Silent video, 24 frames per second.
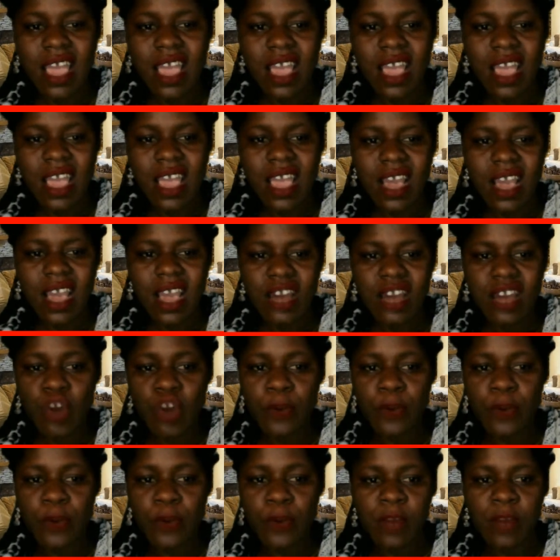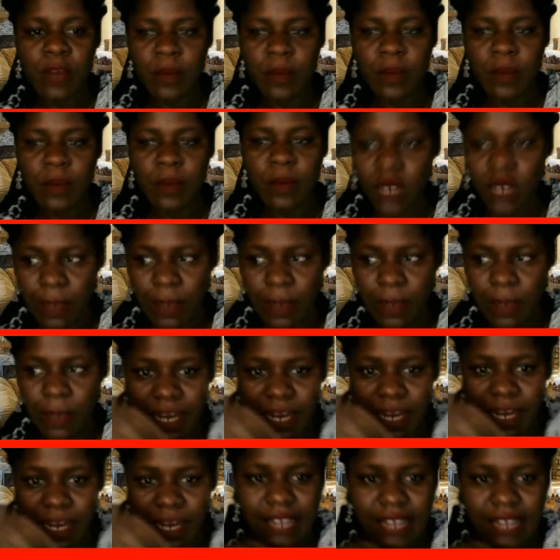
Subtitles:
No problem. What about the balance?